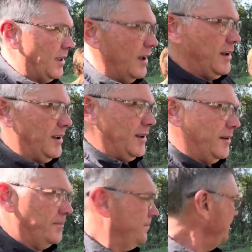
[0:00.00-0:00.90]

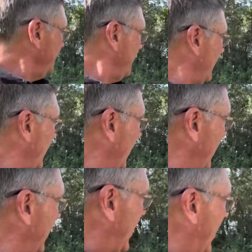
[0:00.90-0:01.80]

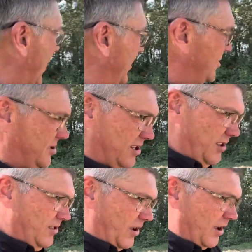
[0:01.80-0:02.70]
And she
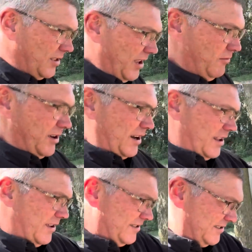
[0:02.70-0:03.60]
thought they were
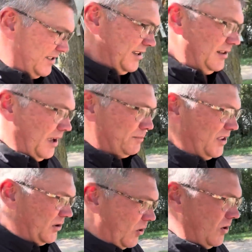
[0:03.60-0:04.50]
gonna seal up the
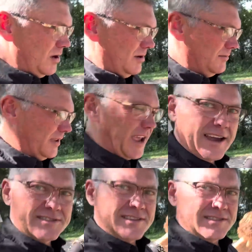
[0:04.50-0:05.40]
door, the access.